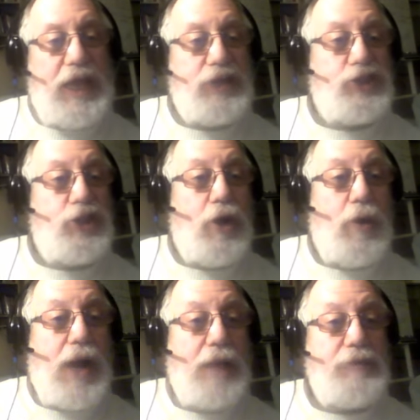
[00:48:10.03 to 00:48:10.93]
And
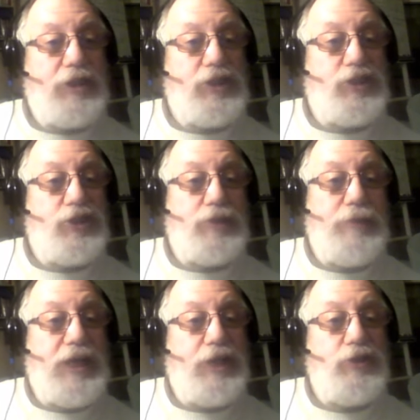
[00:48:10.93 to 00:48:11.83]
so I'm going to still
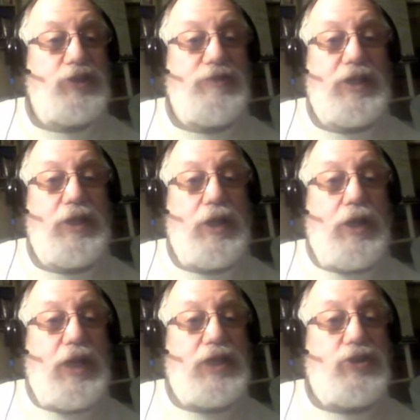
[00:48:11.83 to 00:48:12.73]
make use of it.
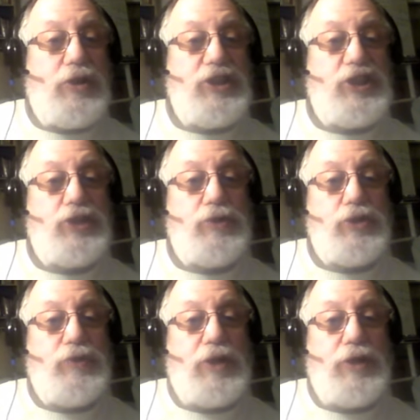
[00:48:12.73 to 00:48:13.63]
As long as
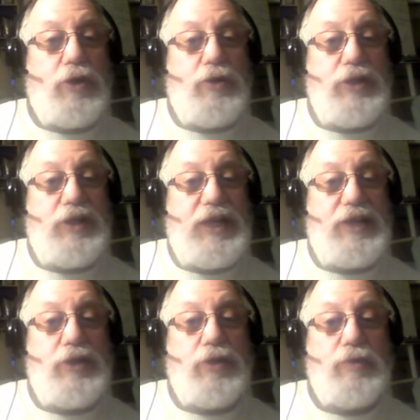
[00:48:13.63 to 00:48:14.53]
Israel dwelt in the Holy
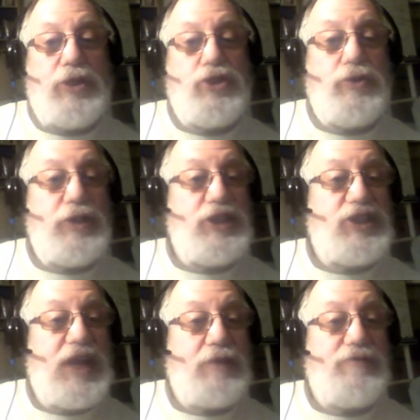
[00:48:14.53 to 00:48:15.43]
Land, the ritual and the
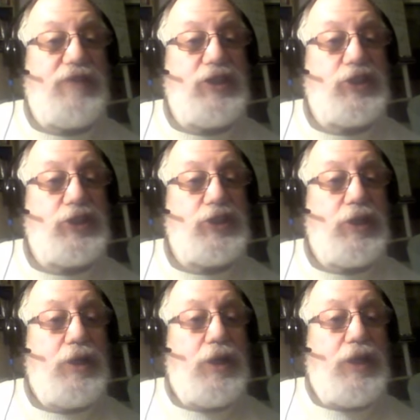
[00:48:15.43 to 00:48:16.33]
sacrifices
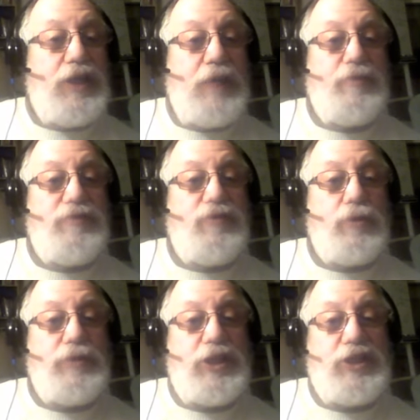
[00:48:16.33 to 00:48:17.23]
they
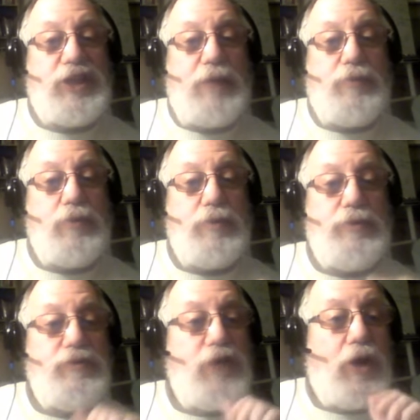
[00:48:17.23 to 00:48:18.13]
performed in the temple
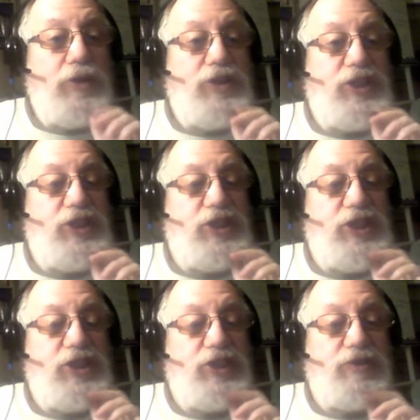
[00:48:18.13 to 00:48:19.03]
removed all the
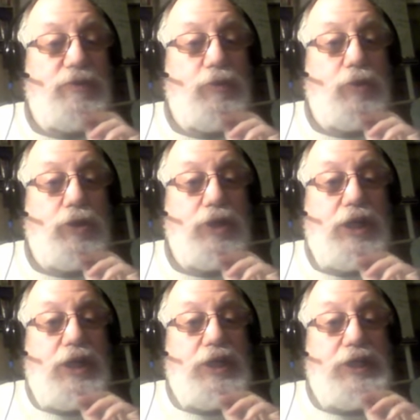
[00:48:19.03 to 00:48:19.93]
diseases from the world.
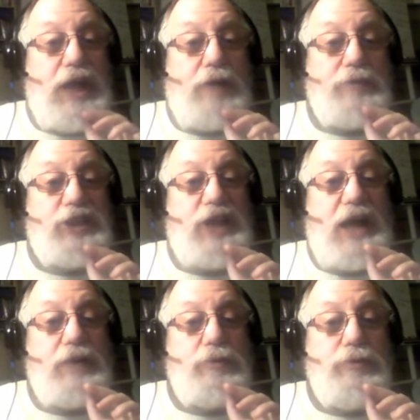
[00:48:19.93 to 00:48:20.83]
Now
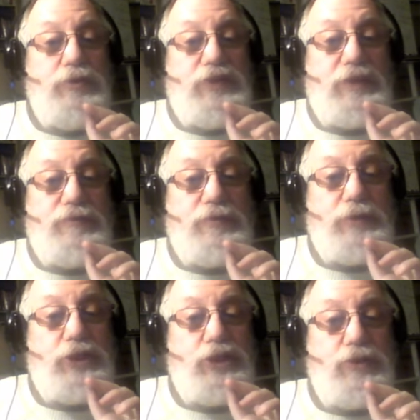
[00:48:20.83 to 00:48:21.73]
Messiah removes them
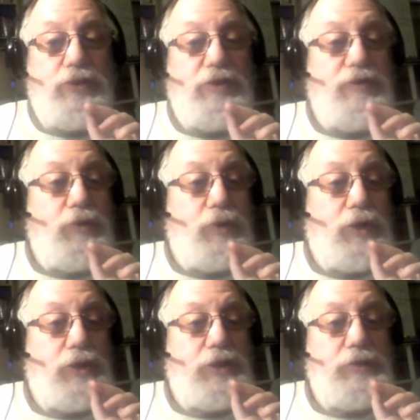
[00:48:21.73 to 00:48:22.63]
from the children of the
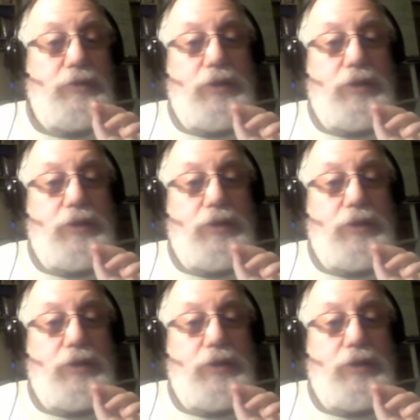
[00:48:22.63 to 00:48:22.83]
world.